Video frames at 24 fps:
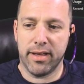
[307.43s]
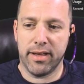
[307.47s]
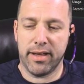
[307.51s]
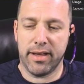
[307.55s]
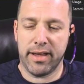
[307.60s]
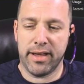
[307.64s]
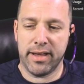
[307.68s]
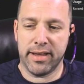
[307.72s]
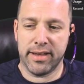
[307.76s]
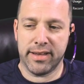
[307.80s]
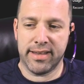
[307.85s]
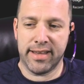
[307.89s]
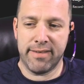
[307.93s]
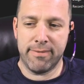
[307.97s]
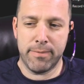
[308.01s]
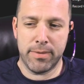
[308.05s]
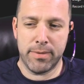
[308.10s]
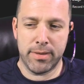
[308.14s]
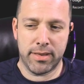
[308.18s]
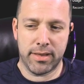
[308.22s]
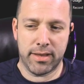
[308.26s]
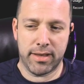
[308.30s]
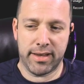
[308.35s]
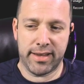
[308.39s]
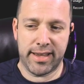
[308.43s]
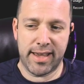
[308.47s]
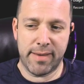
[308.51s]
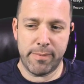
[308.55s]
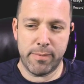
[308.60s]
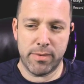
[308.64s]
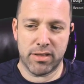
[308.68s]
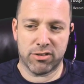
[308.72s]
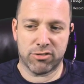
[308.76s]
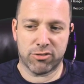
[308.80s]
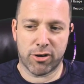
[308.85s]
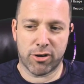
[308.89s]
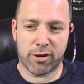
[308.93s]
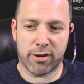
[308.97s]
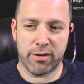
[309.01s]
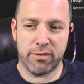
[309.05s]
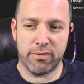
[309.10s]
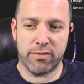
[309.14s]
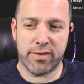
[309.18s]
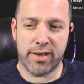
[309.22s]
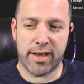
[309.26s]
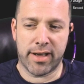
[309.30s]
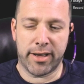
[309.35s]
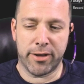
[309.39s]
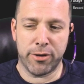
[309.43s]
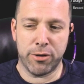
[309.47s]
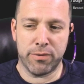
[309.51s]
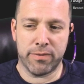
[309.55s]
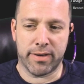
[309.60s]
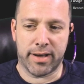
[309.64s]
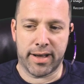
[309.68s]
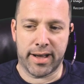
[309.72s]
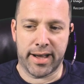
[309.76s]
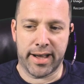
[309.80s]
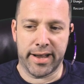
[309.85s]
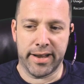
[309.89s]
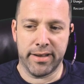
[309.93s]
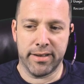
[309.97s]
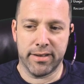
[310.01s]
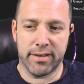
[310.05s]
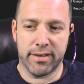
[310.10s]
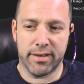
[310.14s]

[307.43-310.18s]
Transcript: it gave me the starting value of I.